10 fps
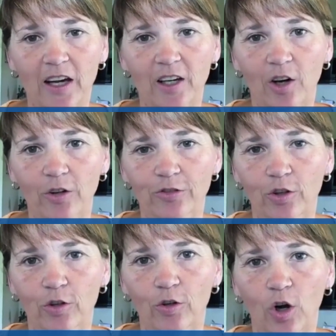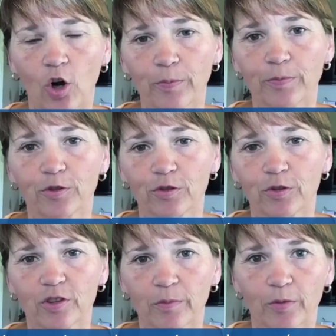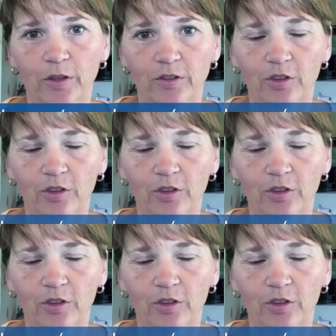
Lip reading: I also hope to, at some point,